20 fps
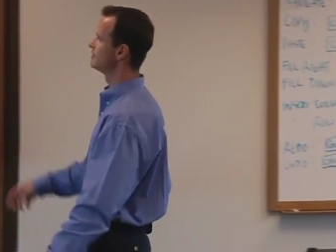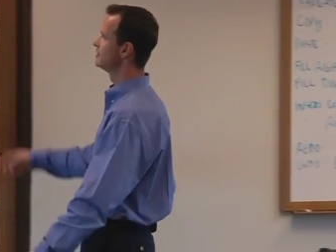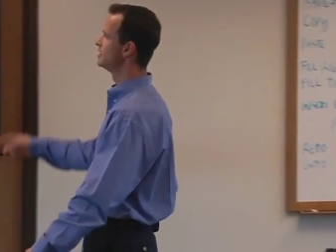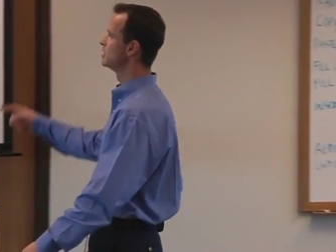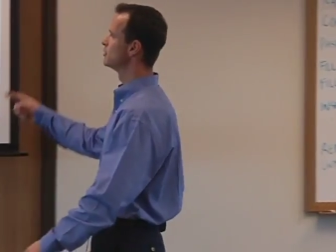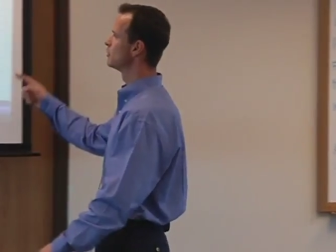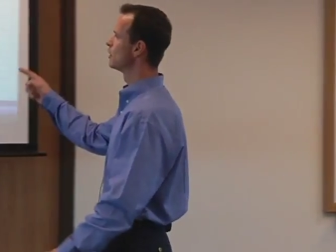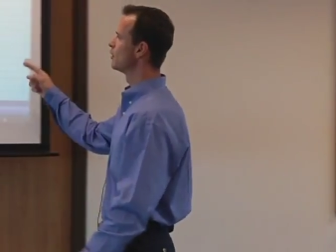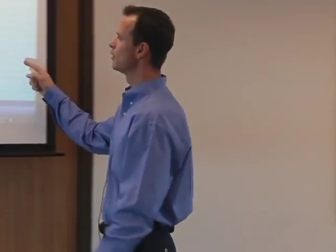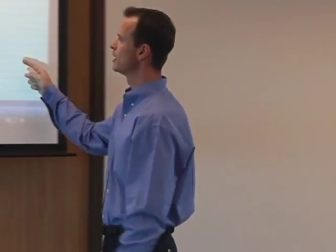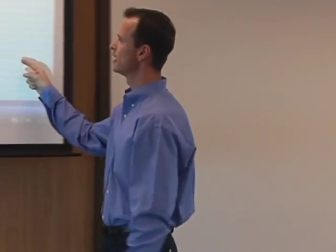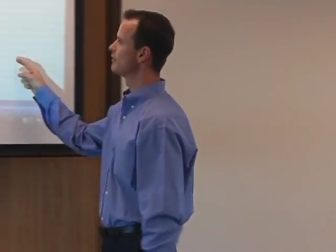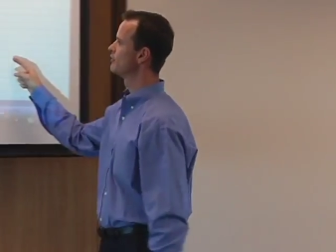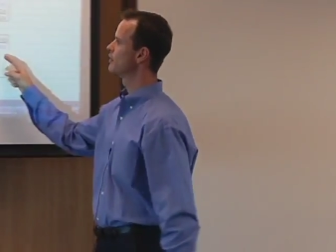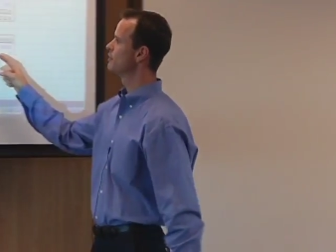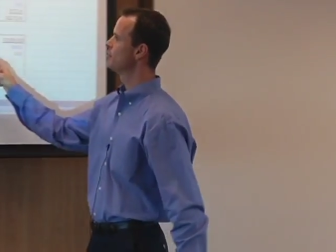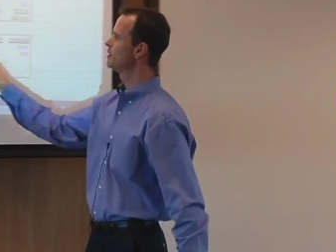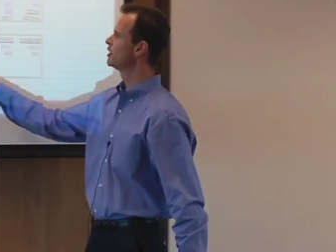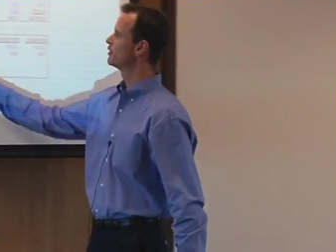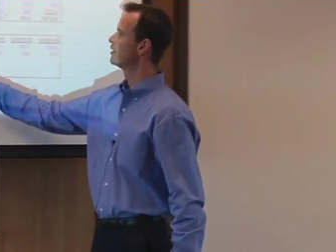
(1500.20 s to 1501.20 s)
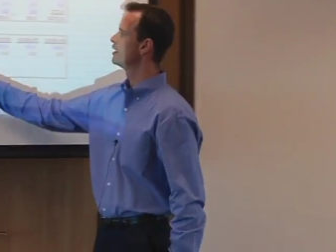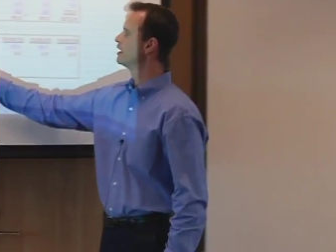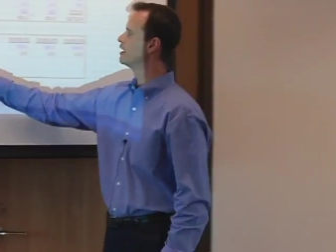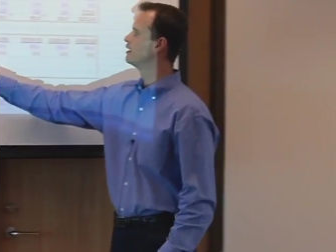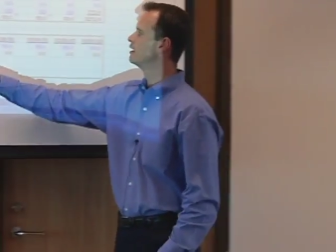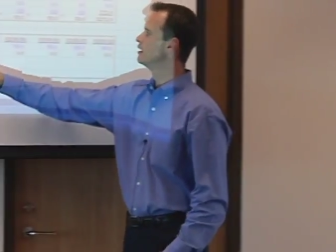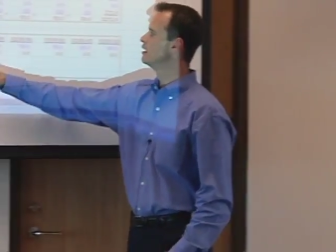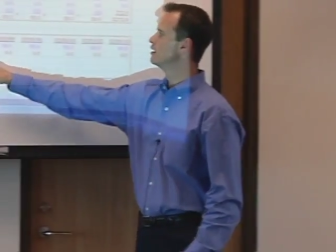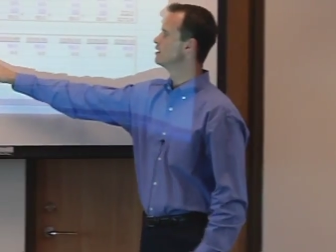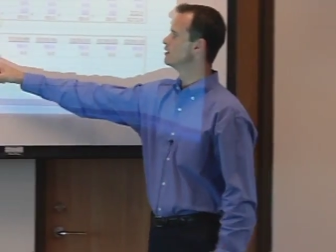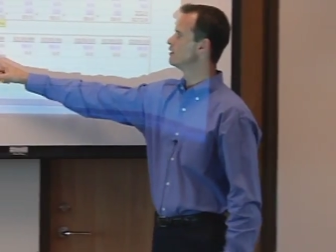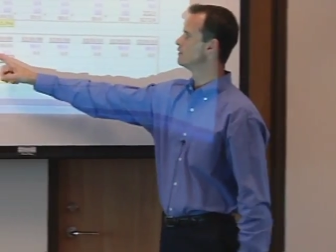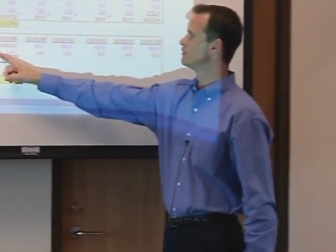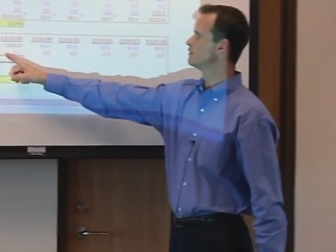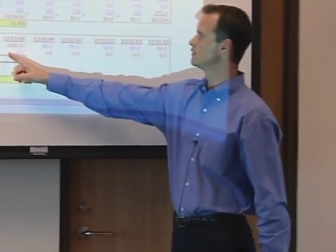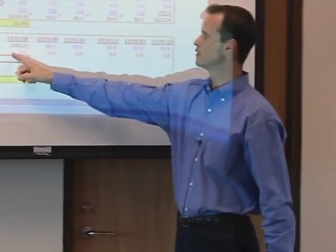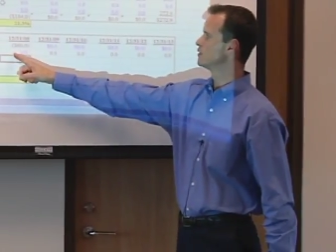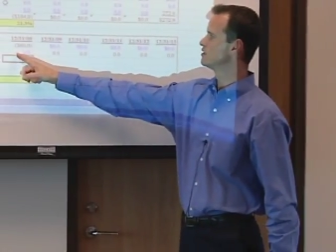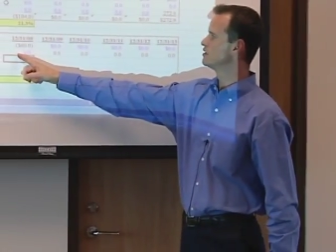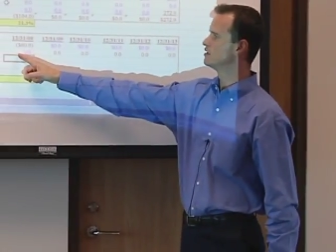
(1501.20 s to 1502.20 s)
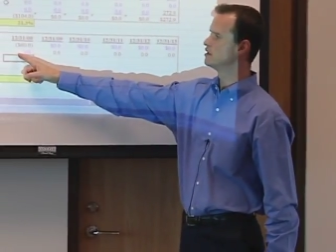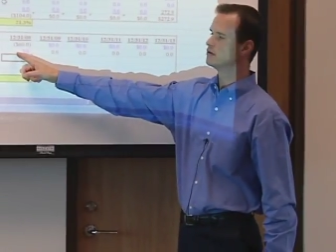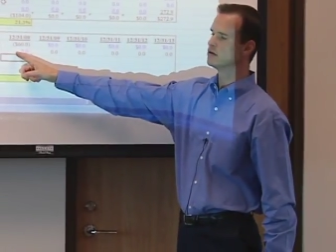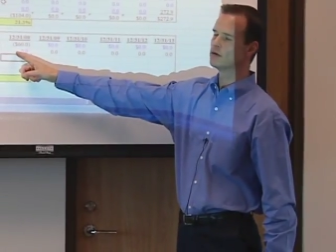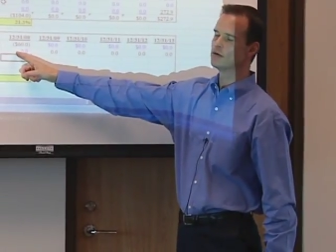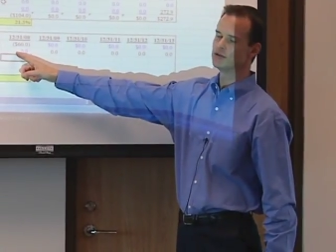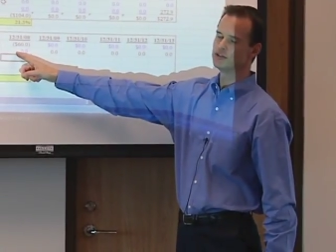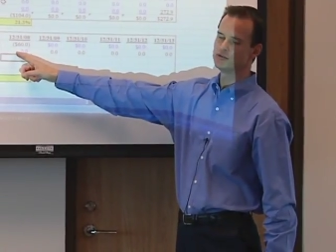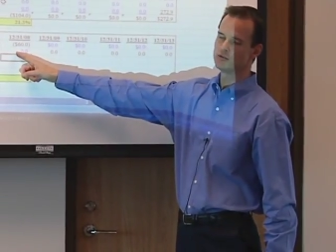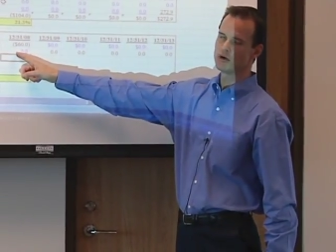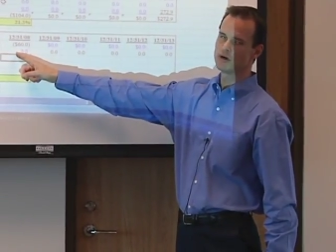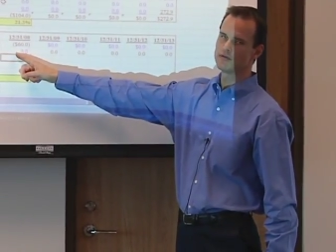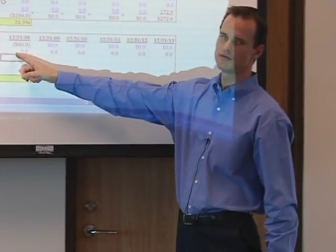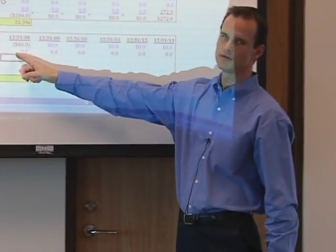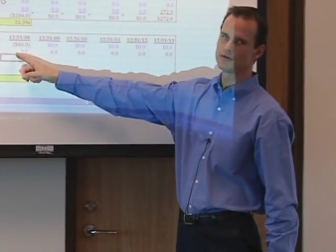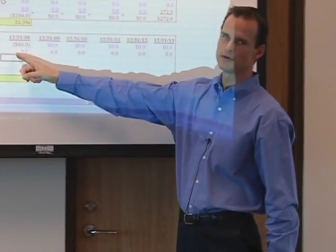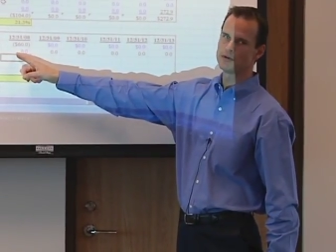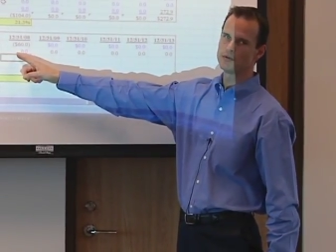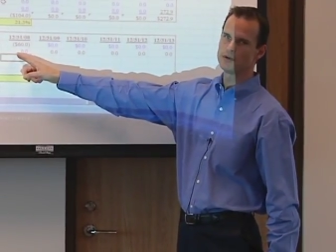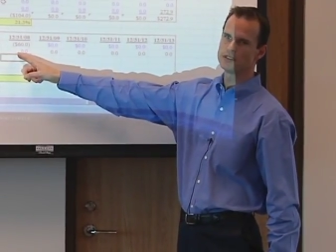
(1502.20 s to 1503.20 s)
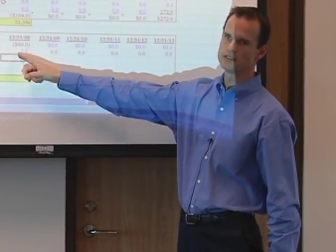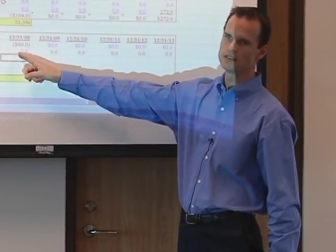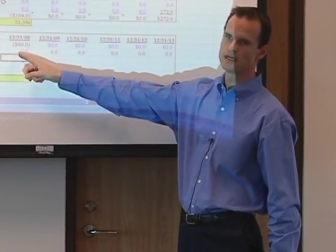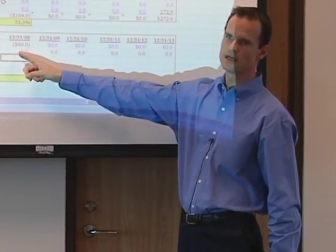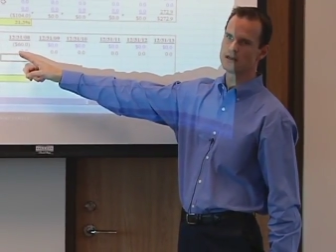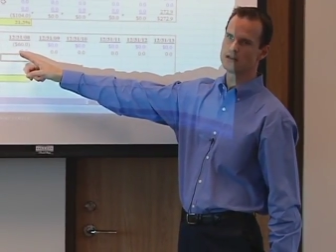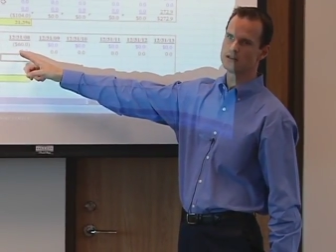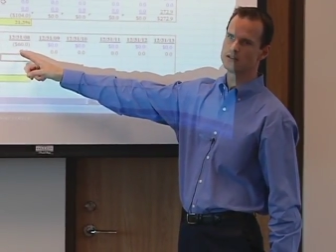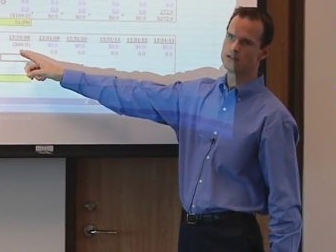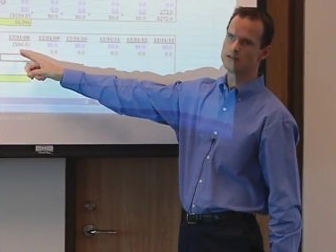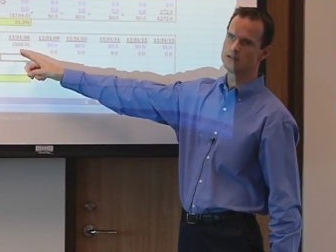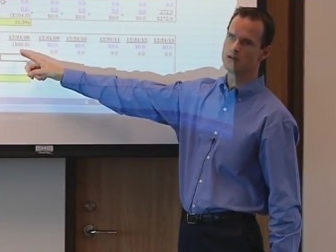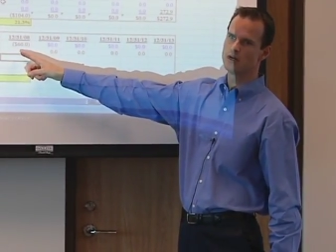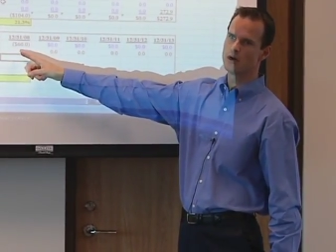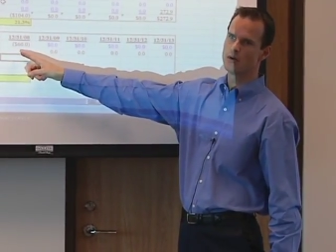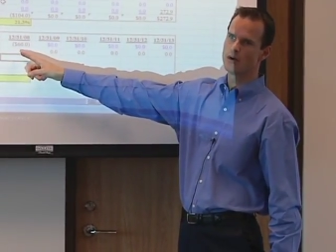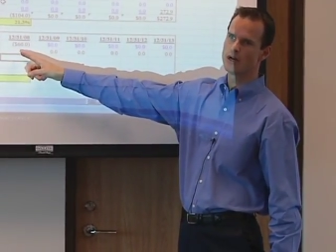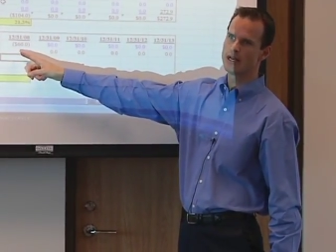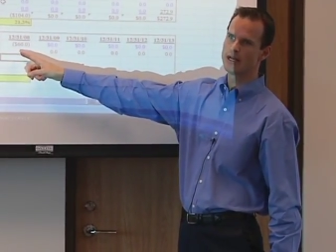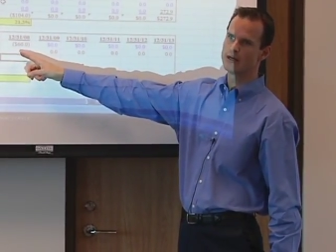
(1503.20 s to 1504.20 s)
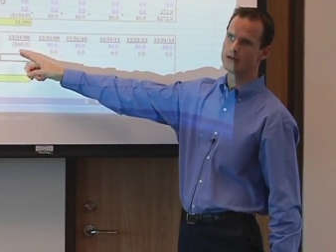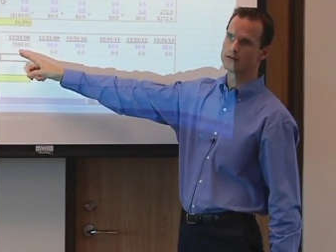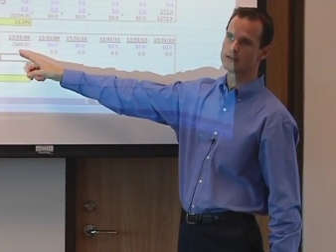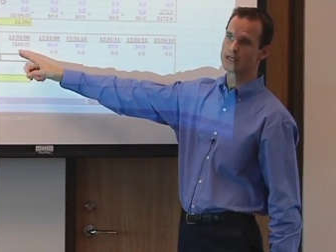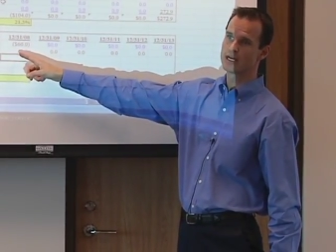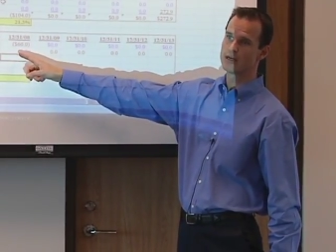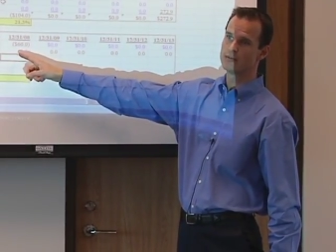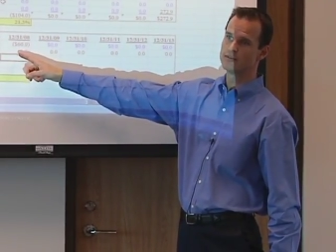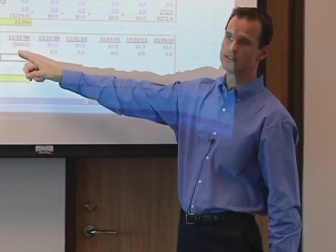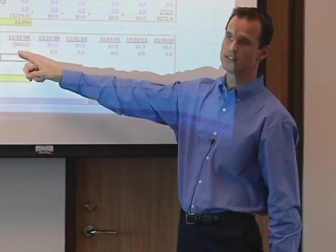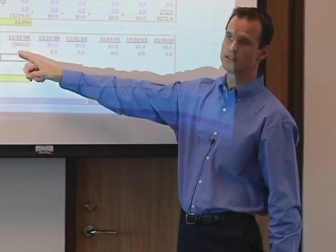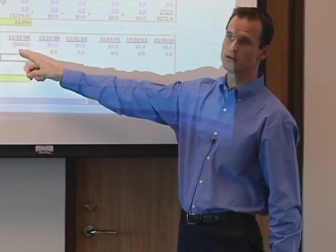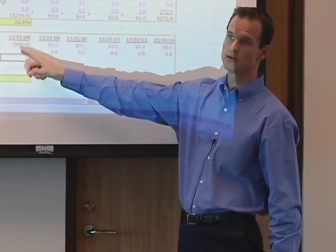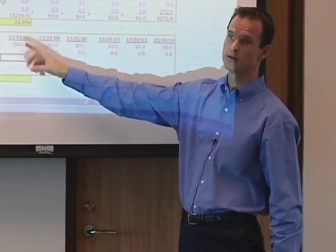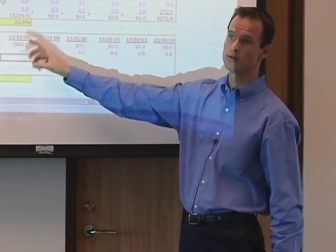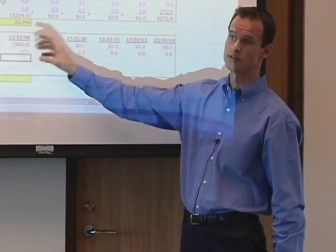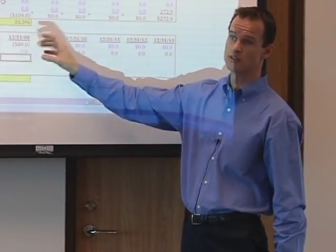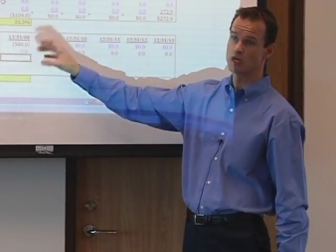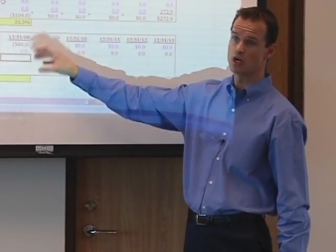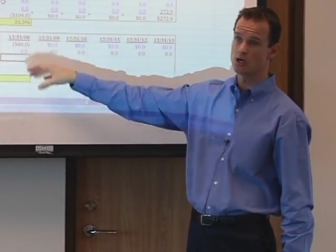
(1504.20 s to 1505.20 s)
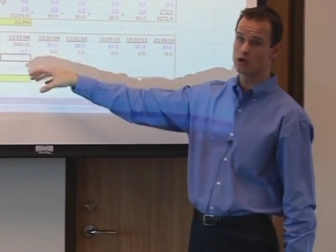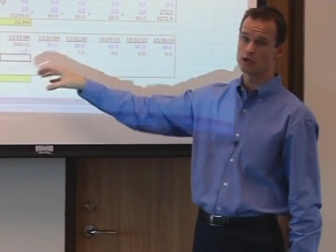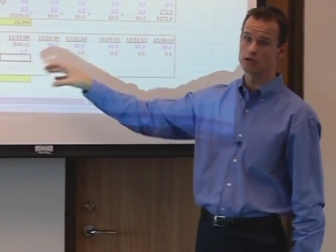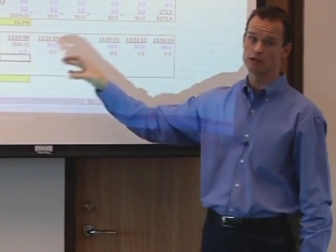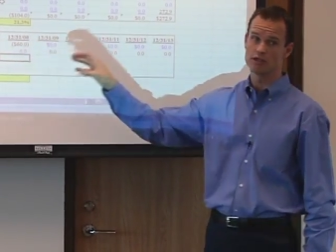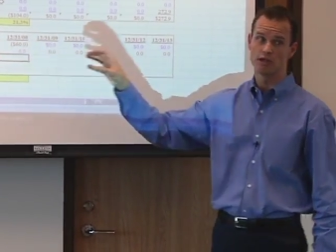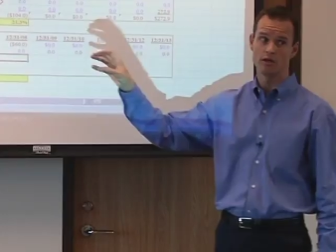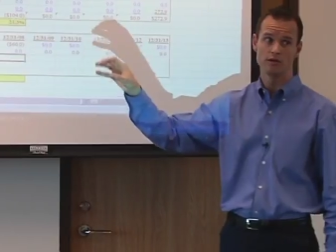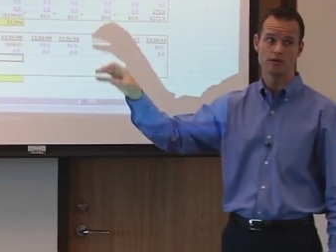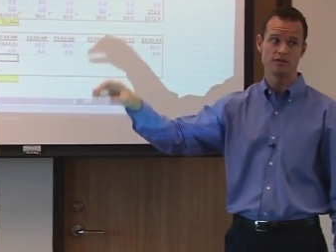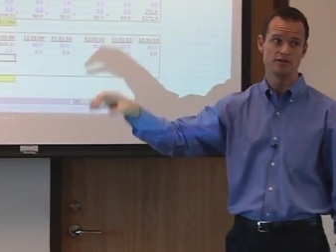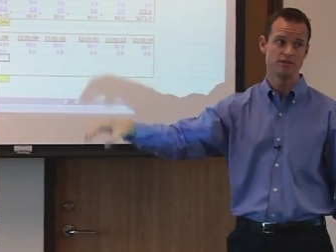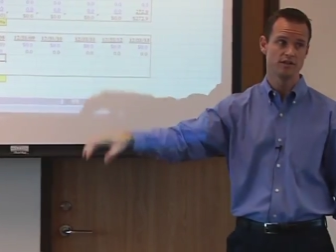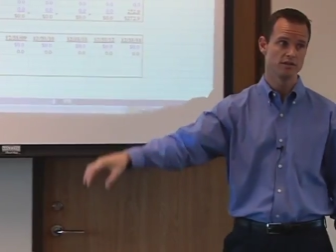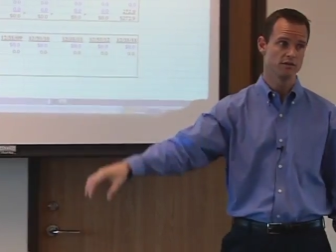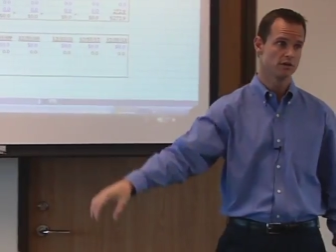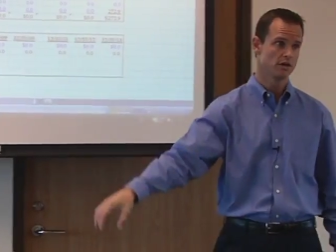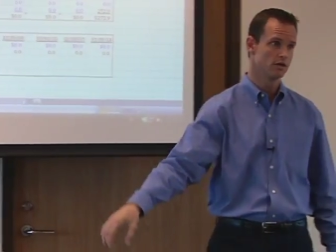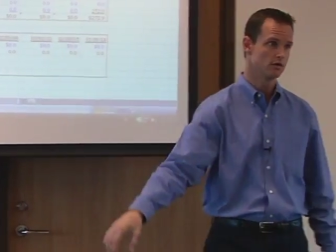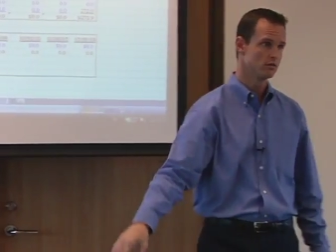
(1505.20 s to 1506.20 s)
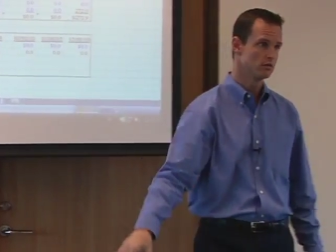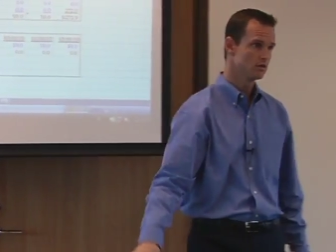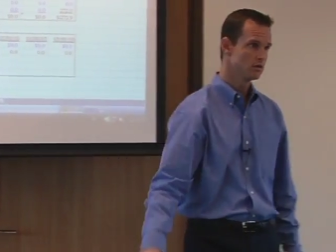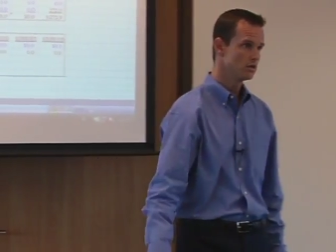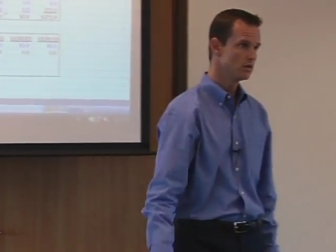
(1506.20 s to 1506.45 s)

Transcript: zero in every period. The first zero at 1231.08 or time zero is a hard-coded zero.